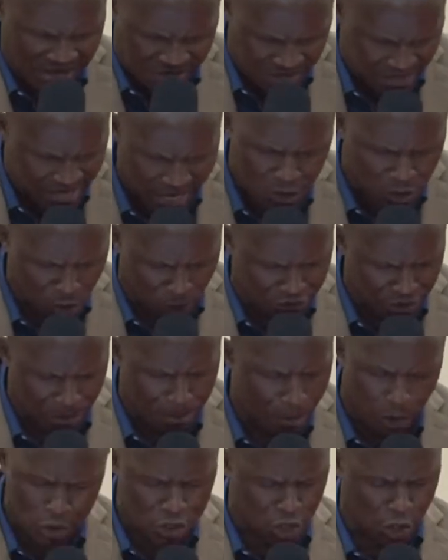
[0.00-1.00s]
a state of
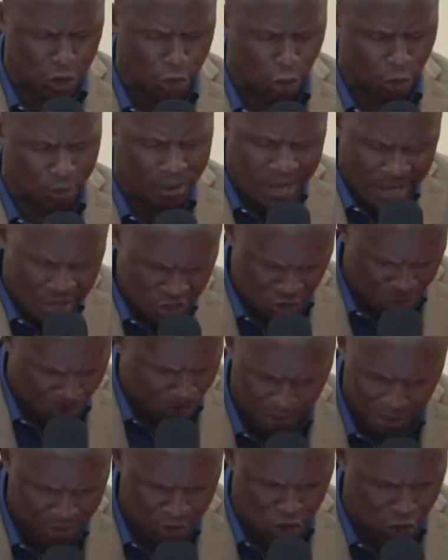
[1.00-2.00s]
emotional,
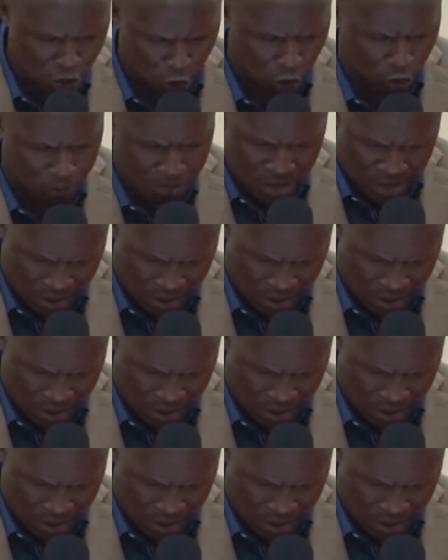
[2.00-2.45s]
spiritual,